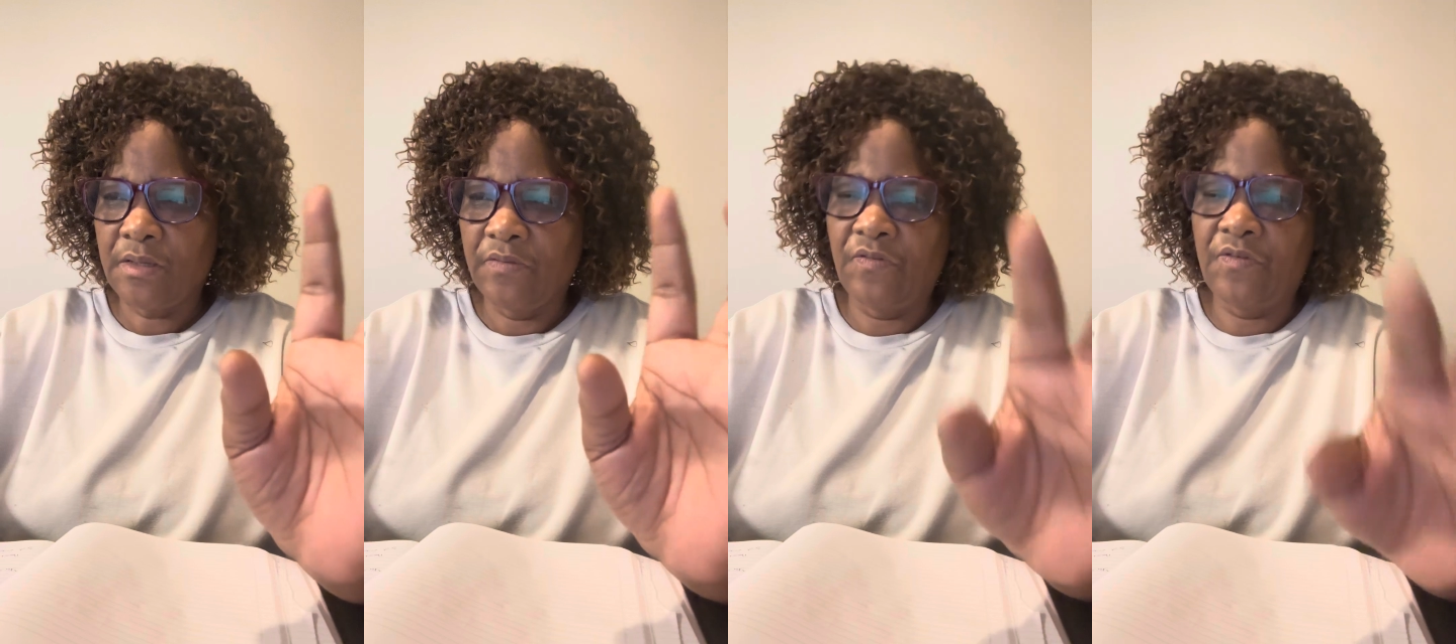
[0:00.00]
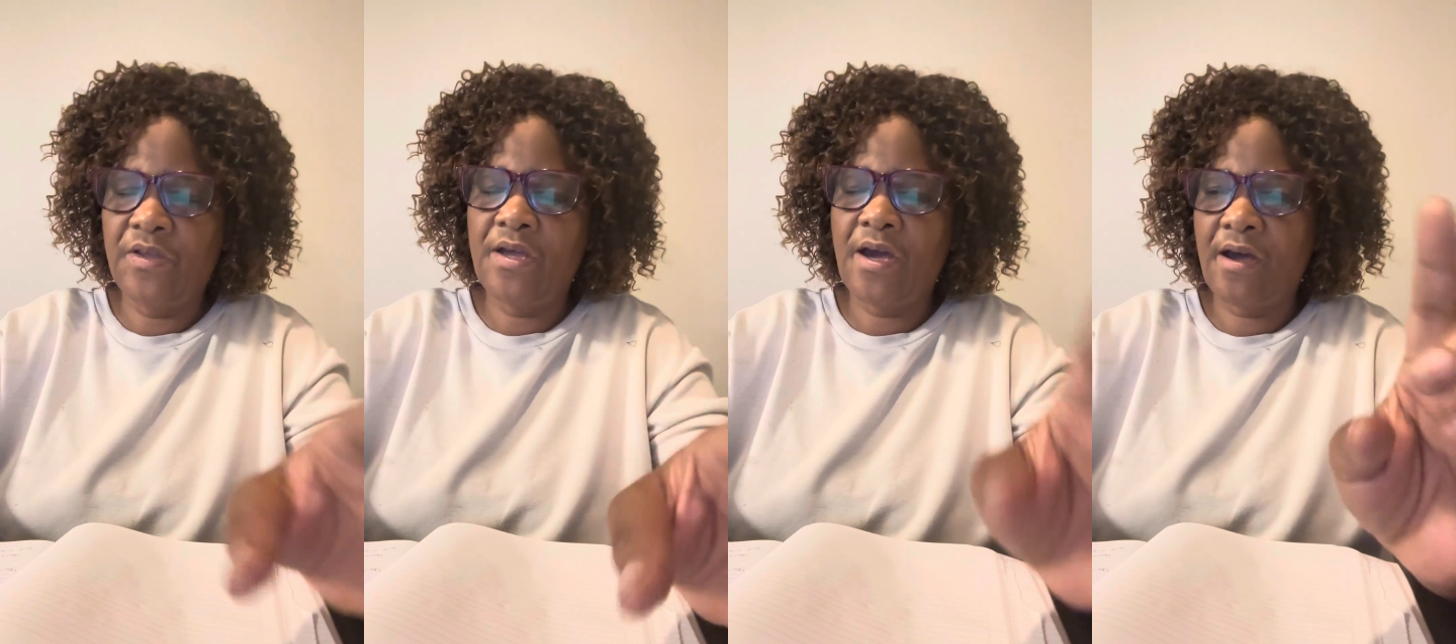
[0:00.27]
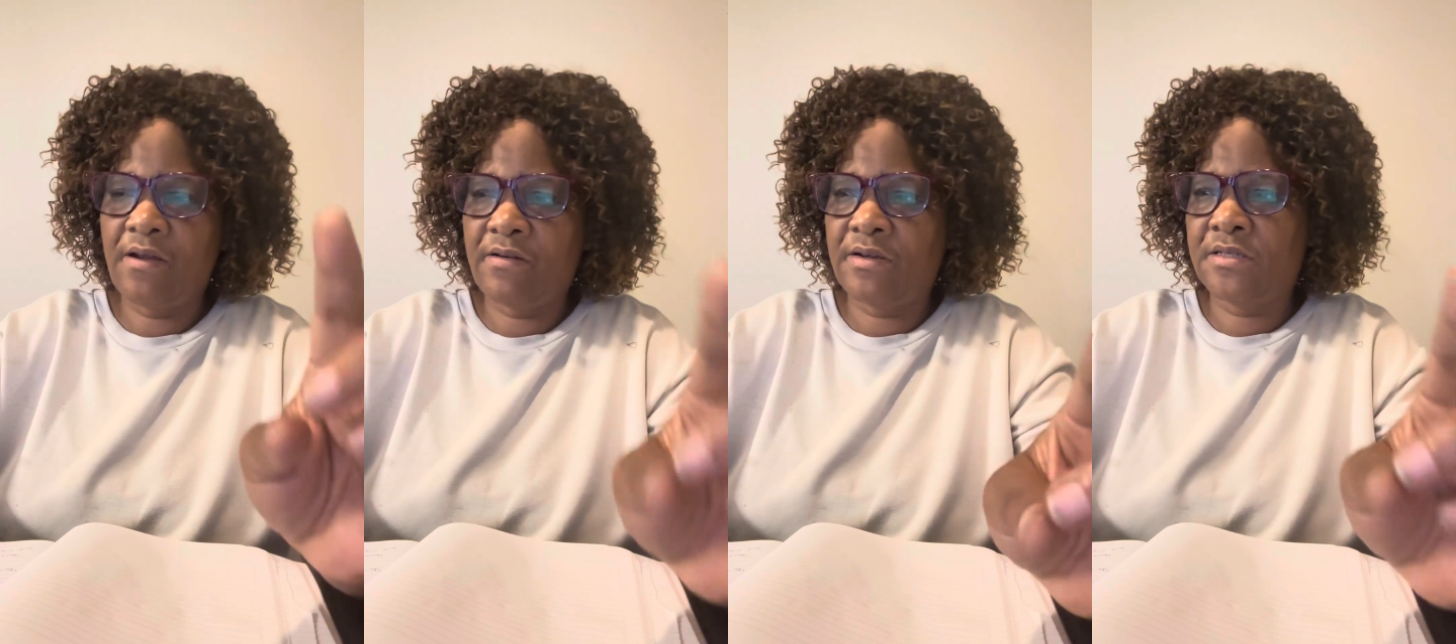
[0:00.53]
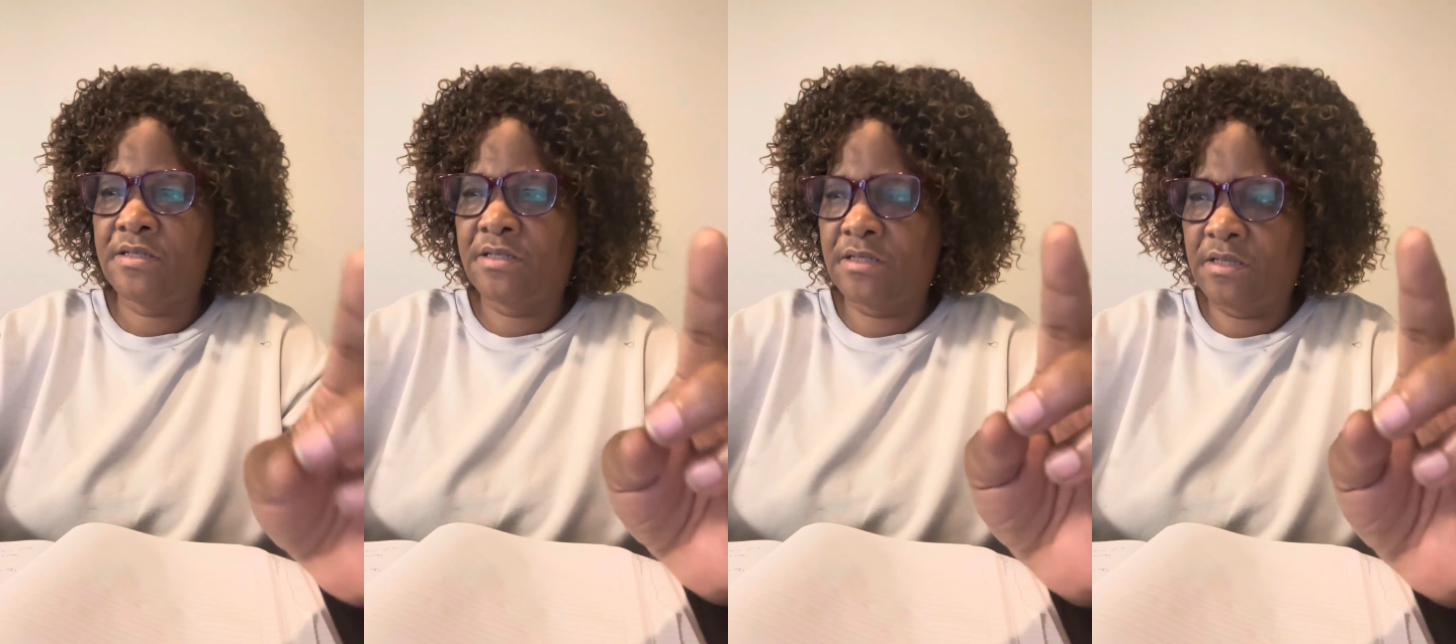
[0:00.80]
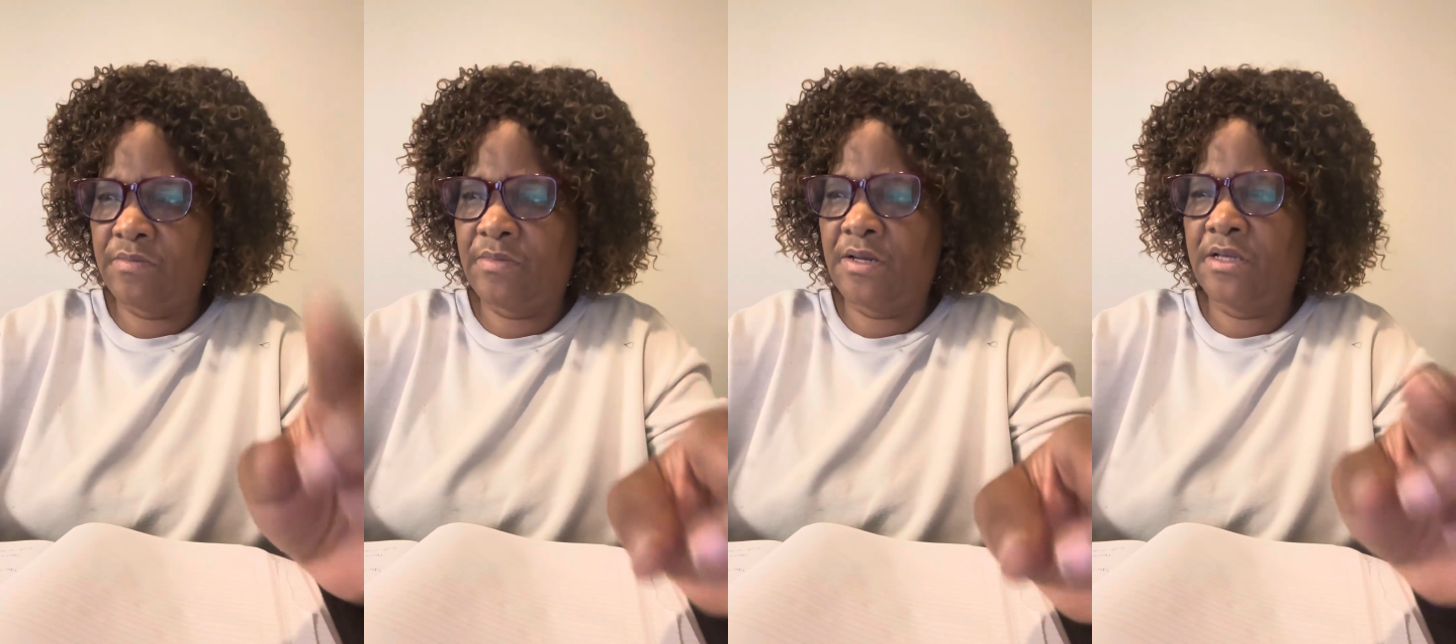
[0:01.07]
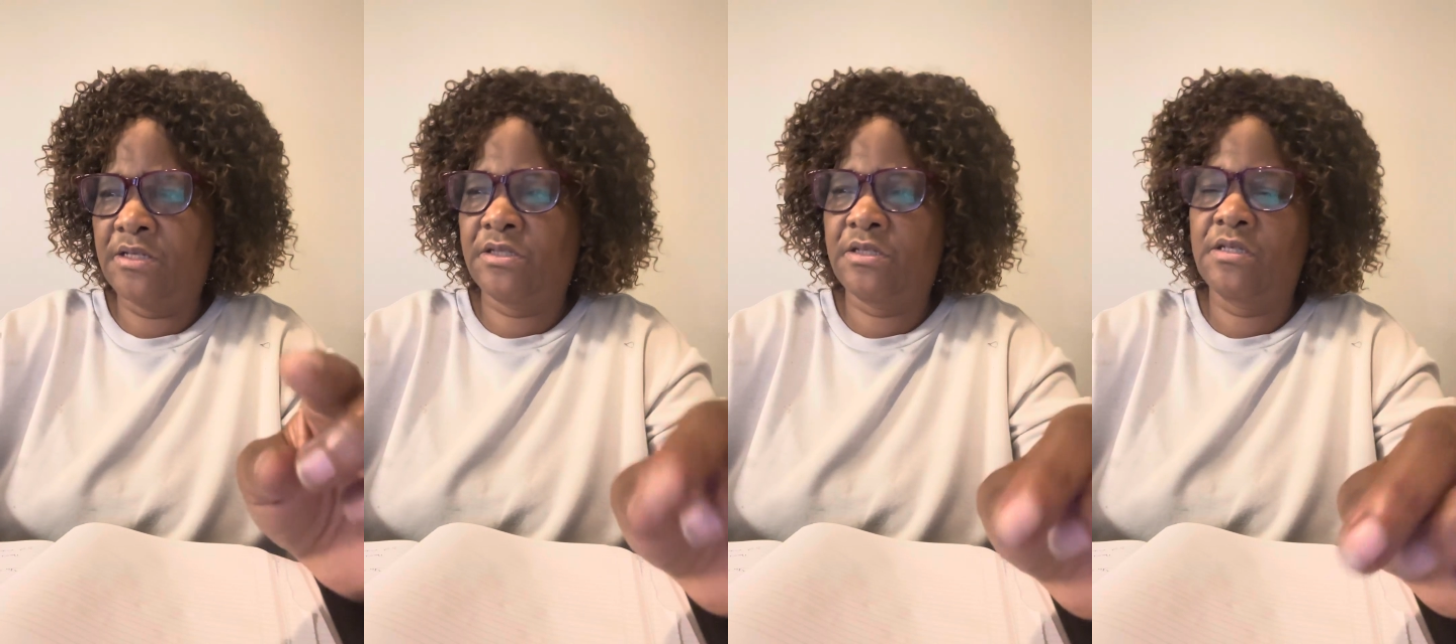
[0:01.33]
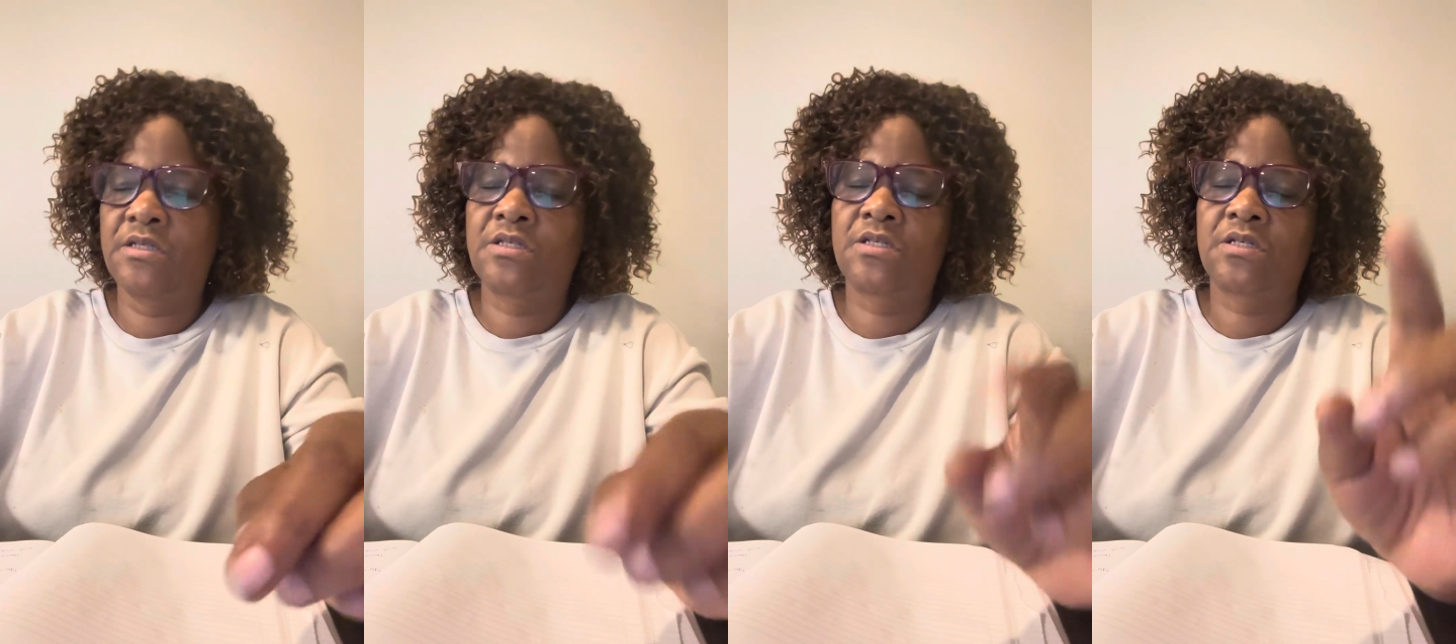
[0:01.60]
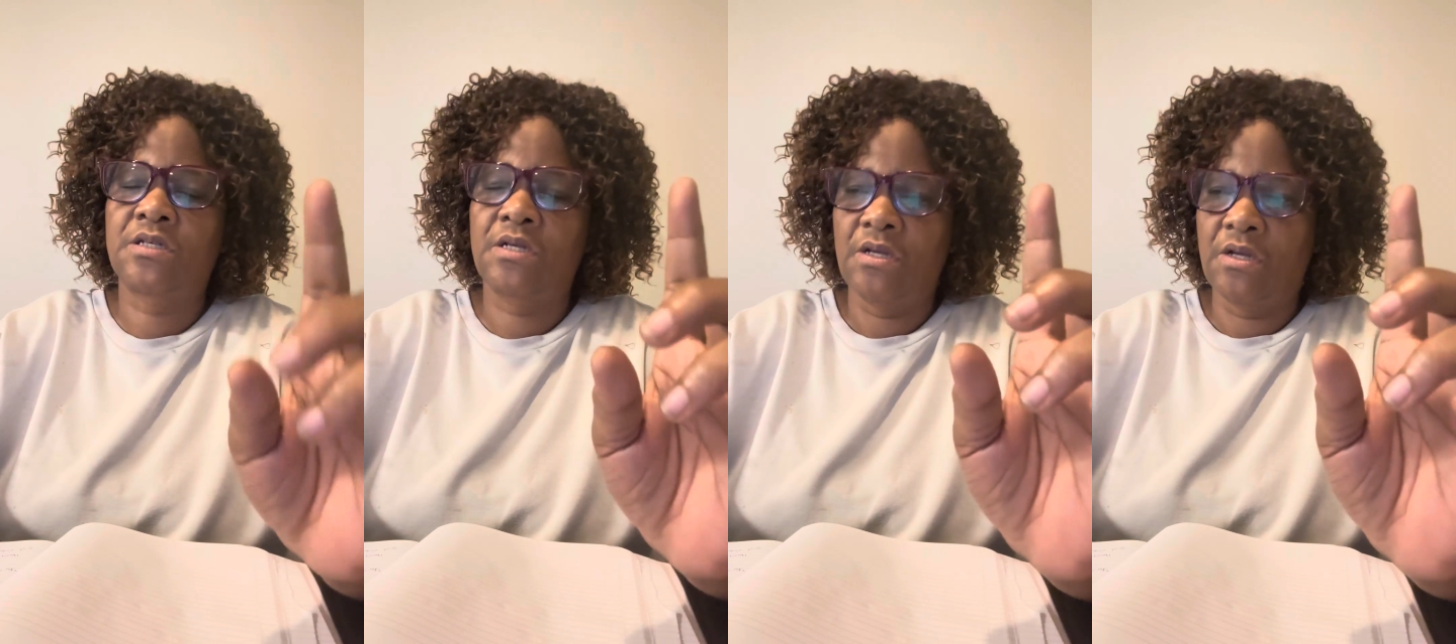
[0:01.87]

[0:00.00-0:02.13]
VRS simulations